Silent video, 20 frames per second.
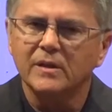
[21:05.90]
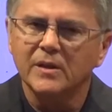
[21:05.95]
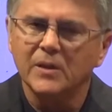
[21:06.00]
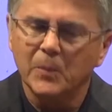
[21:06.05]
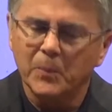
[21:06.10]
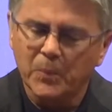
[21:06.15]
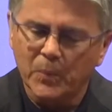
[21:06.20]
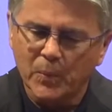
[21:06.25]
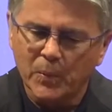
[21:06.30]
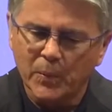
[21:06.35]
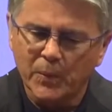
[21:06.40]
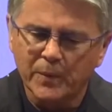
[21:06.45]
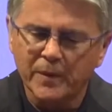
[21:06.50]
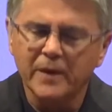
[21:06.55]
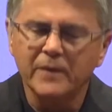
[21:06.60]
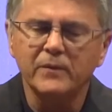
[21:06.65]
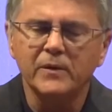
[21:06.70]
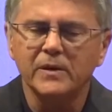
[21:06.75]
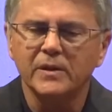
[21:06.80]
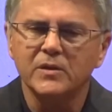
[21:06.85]
the
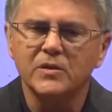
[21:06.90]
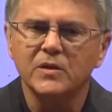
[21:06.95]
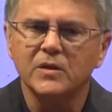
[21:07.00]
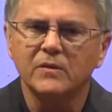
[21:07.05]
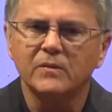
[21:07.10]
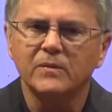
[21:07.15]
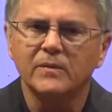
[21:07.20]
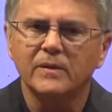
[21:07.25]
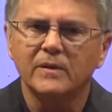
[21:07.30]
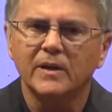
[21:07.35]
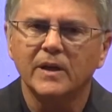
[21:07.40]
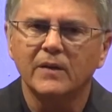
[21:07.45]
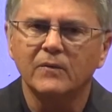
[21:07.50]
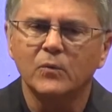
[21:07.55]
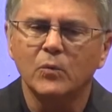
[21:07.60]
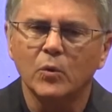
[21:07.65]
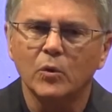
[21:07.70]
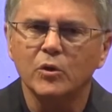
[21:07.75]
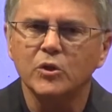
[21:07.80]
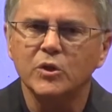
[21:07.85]
privilege of, of
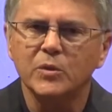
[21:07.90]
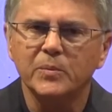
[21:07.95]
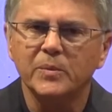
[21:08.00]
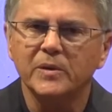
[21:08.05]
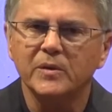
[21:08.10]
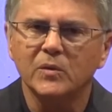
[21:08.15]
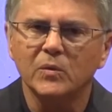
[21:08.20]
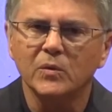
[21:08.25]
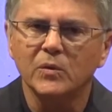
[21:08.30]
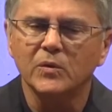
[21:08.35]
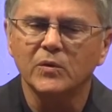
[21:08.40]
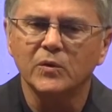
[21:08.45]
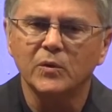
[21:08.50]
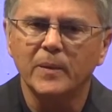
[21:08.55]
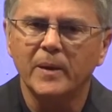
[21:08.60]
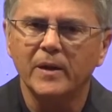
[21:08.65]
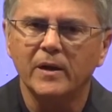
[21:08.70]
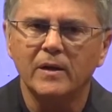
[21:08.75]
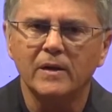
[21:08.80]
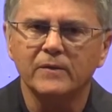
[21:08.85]
worshiping the Lord through
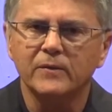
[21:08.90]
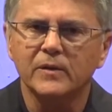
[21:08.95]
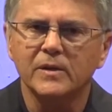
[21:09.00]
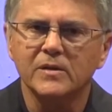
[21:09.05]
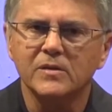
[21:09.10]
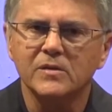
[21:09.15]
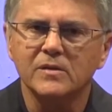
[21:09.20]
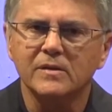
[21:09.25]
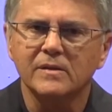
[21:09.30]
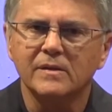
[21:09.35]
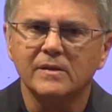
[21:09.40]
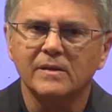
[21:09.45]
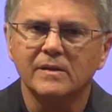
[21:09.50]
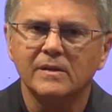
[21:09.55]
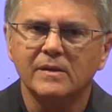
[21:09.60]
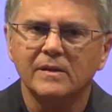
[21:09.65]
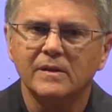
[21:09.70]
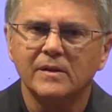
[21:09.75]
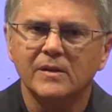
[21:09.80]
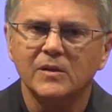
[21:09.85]
my offerings,
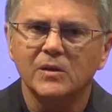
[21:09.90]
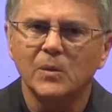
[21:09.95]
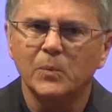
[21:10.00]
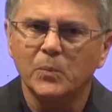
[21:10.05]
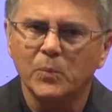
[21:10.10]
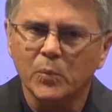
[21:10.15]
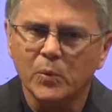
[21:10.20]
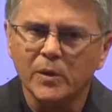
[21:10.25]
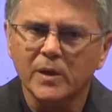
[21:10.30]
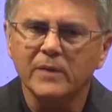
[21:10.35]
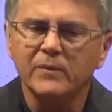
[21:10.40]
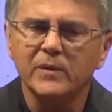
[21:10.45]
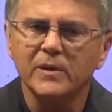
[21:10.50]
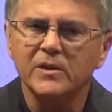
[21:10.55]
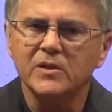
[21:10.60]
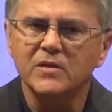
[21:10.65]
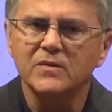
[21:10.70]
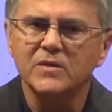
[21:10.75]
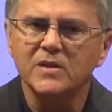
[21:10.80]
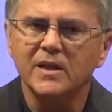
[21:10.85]
the
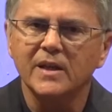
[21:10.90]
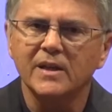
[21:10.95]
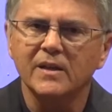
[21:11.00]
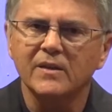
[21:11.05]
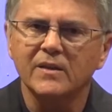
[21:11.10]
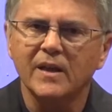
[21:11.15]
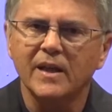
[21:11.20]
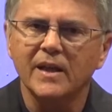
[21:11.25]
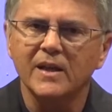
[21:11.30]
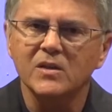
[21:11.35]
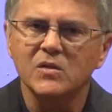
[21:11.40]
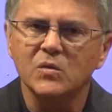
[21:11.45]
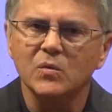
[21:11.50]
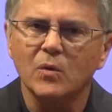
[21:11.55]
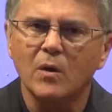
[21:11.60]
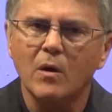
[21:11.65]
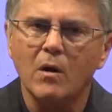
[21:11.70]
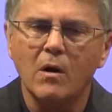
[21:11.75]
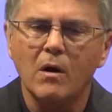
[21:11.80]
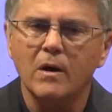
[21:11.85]
privilege of saying thanks through
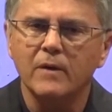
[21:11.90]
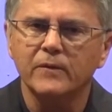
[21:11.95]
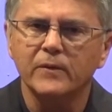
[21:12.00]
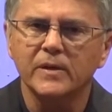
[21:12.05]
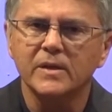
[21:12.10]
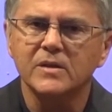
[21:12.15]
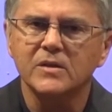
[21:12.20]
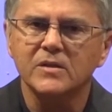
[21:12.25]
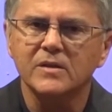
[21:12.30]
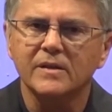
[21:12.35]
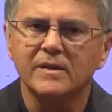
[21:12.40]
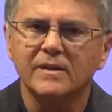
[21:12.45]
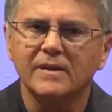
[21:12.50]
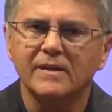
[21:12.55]
our offerings.